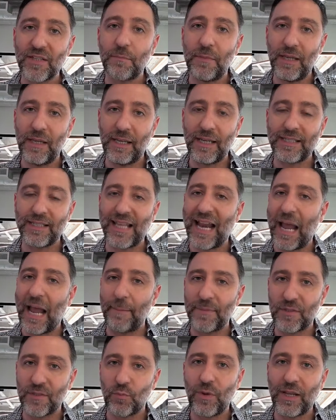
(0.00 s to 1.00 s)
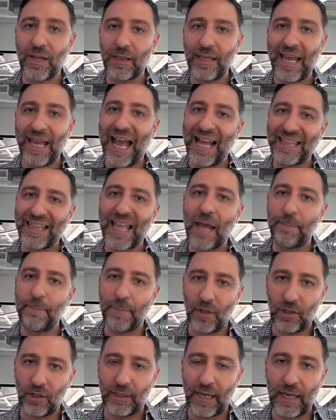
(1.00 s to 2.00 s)
meetings that happens weekly at that
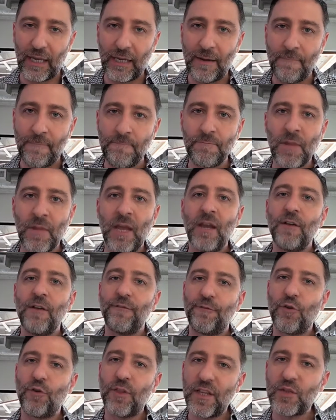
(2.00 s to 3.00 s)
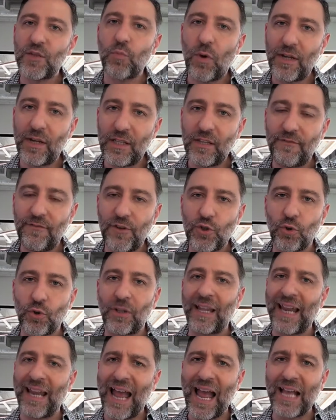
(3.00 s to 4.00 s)
building for this one individual
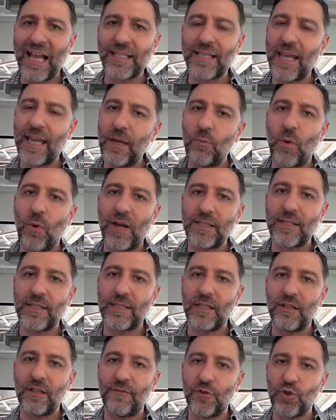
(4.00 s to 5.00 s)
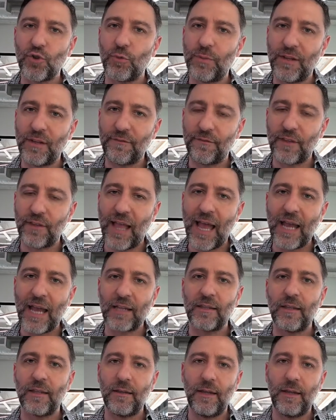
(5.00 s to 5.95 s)
and asked, hey, why is this individual being flagged?